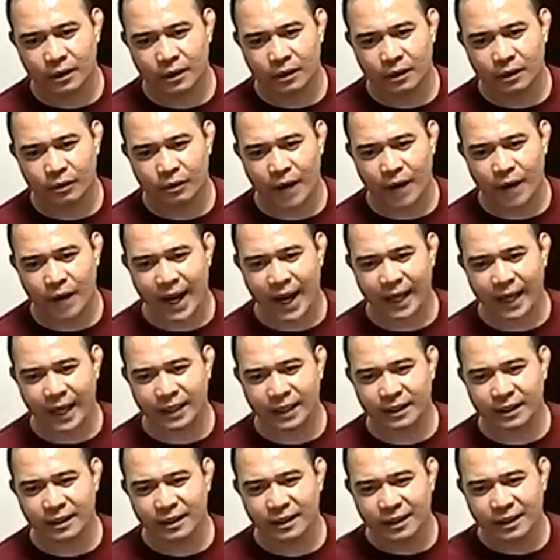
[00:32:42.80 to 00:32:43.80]
right?
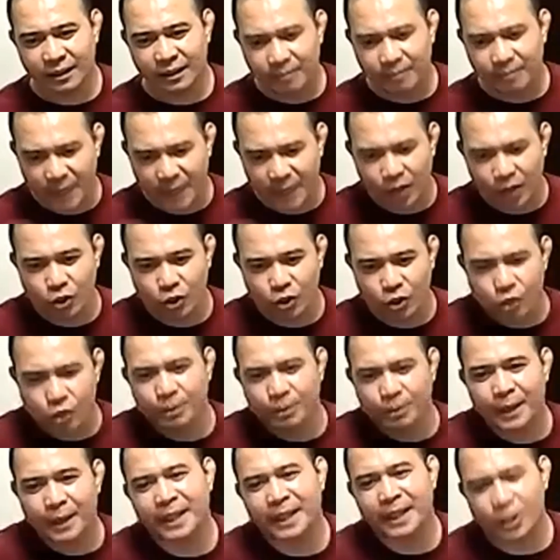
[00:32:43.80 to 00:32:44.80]
Because of
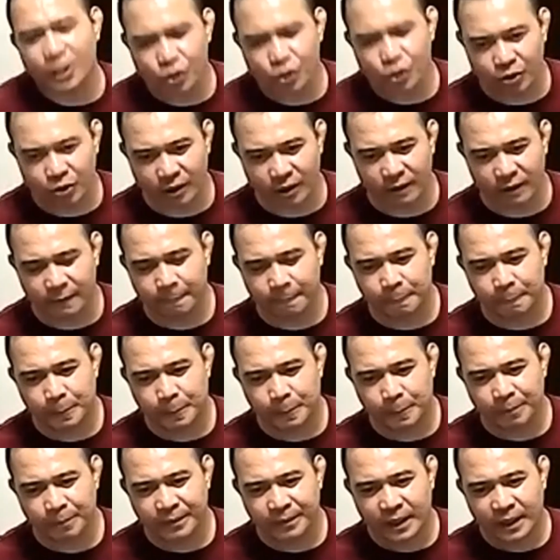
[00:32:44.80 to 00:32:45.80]
repetition.
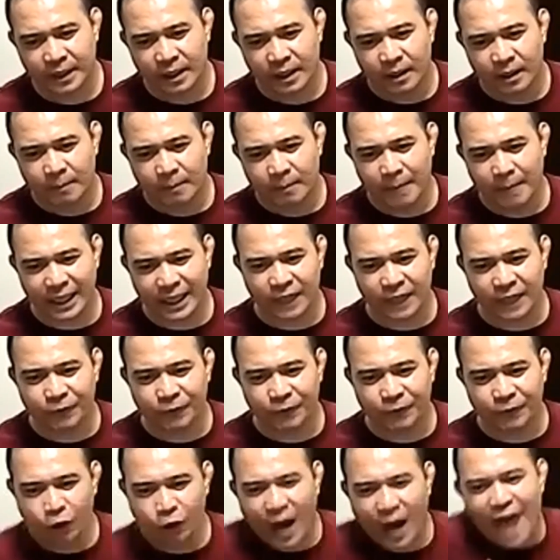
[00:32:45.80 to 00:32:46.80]
But if you're
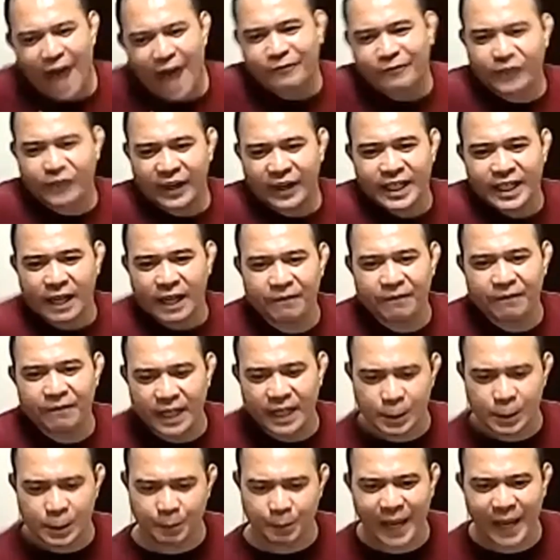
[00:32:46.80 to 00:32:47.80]
after the
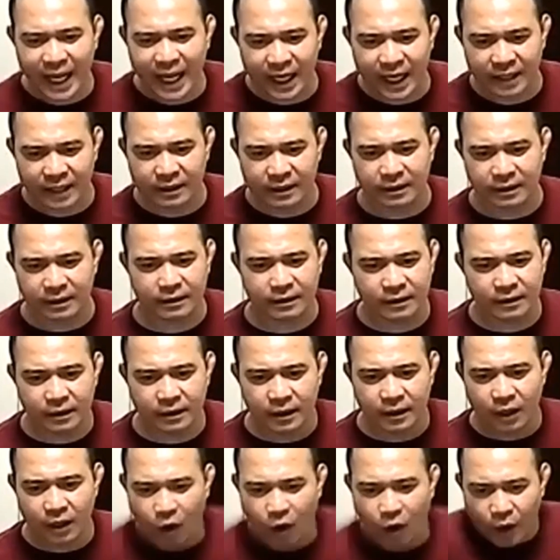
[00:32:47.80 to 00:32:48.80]
speed, oh,
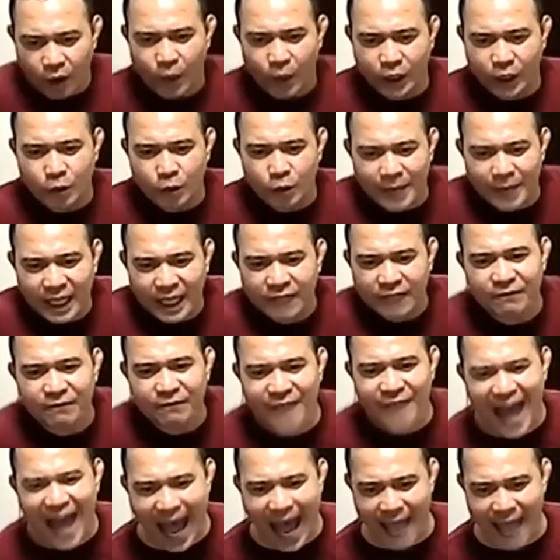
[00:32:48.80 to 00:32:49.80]
I want to make it
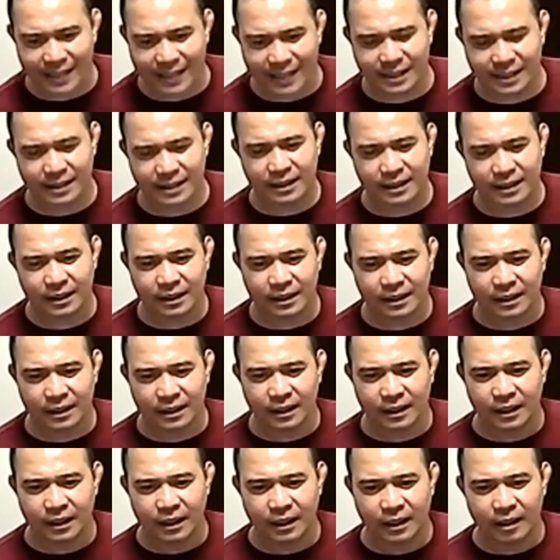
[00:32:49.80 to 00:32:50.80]
fast,
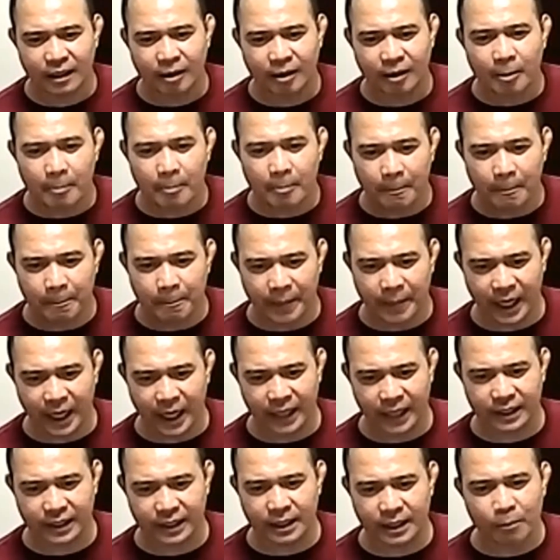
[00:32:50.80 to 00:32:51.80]
but
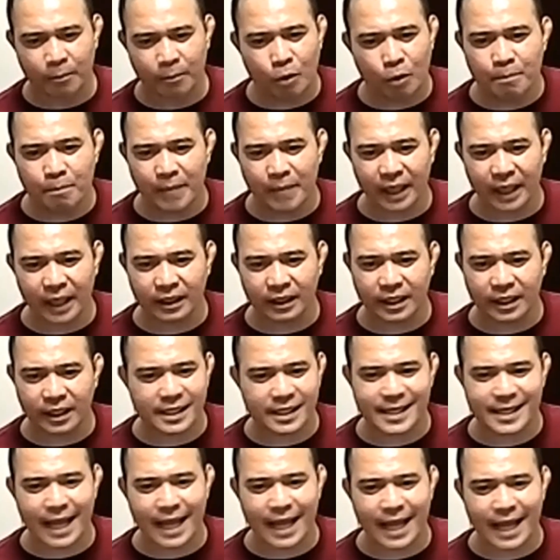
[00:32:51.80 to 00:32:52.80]
the movement is
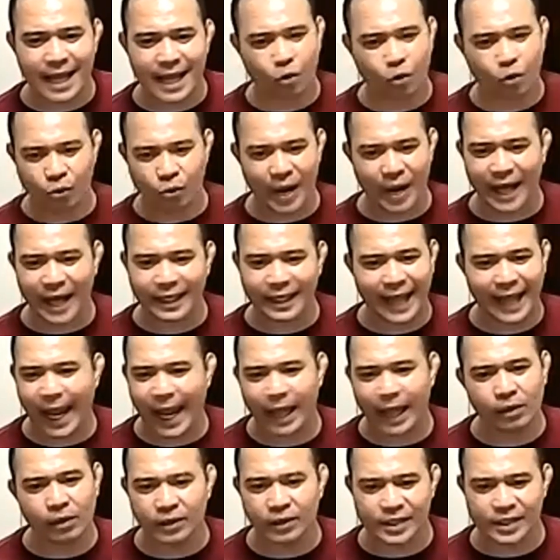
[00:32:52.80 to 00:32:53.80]
not correct, the angle
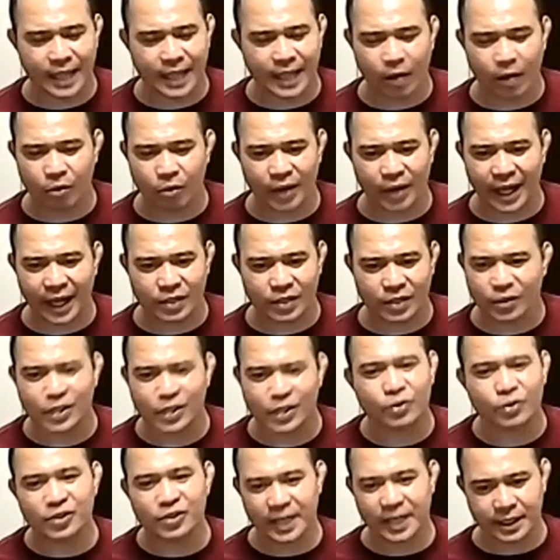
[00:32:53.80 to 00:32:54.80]
is not correct, so it's
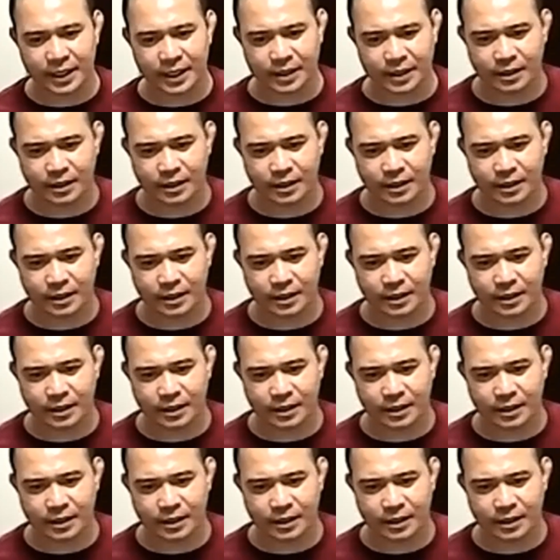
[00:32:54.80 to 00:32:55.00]
useless.